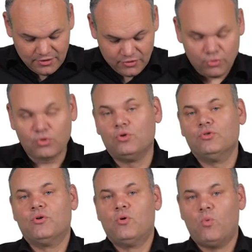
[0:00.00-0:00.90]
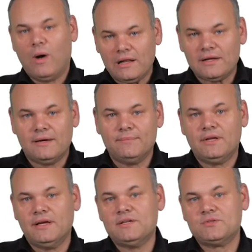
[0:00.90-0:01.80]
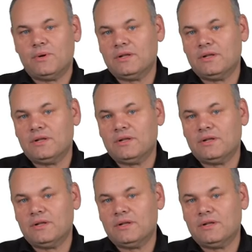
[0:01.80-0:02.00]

the so-called welcome days.